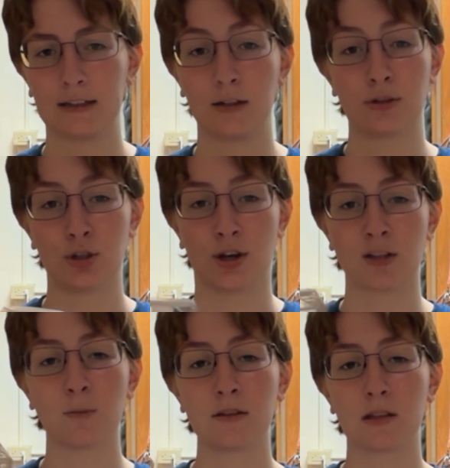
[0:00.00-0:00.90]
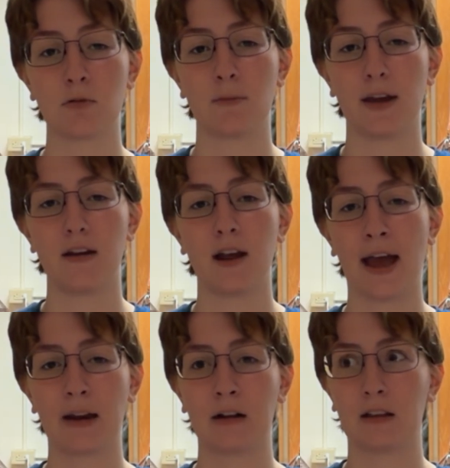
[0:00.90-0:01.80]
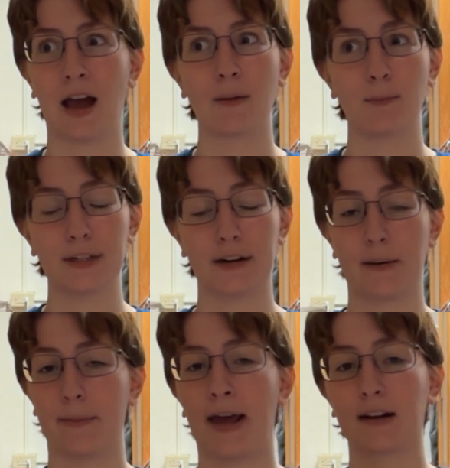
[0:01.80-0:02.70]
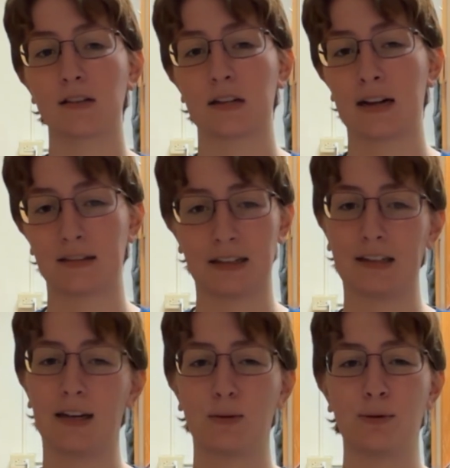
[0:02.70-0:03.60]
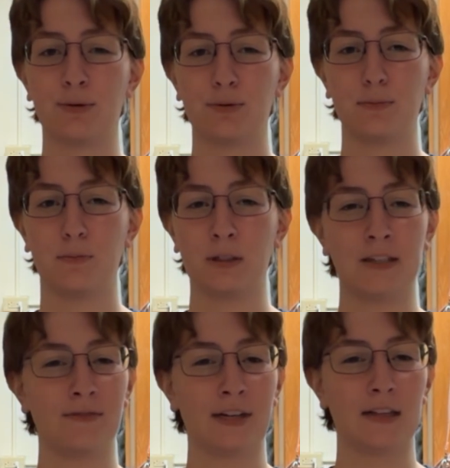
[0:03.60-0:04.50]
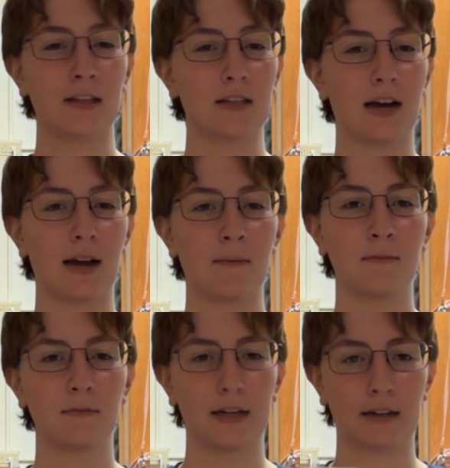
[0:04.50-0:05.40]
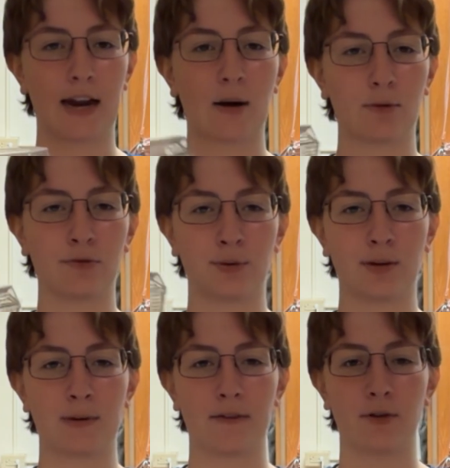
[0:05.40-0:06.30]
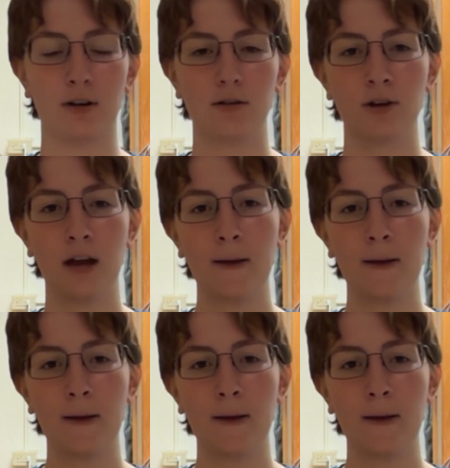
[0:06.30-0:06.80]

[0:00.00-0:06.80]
Like, those adjustments that we made had a lot bigger impacts than I think I was believing at the time, like now reviewing my footage.